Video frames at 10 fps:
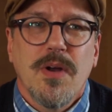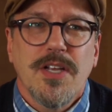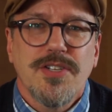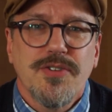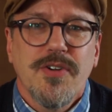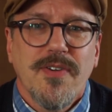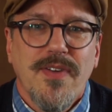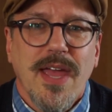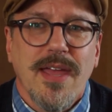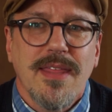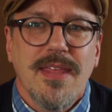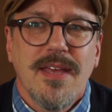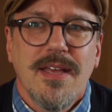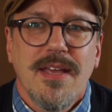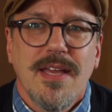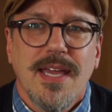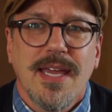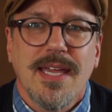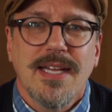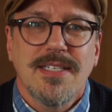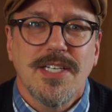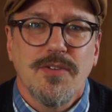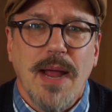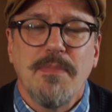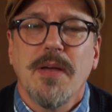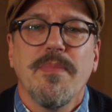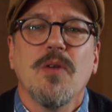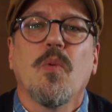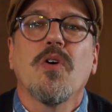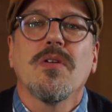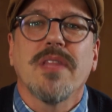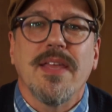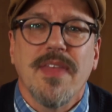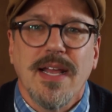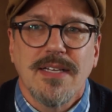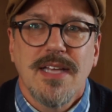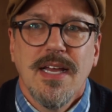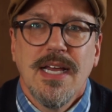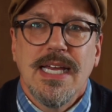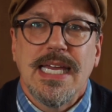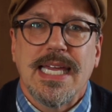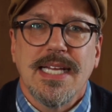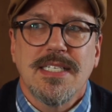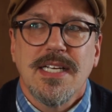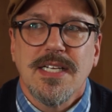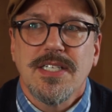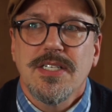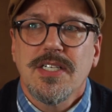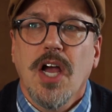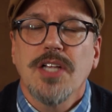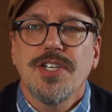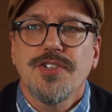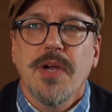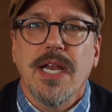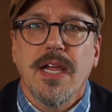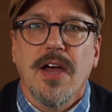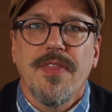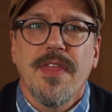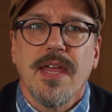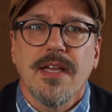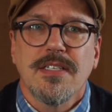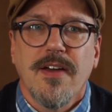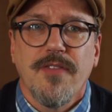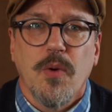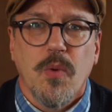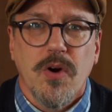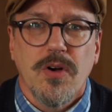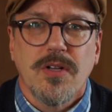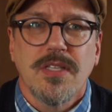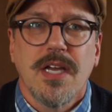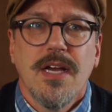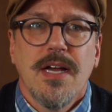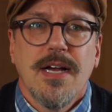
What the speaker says: what is true faith. It gets us wrapped up in worldly things. It gets us concentrating on things of the world,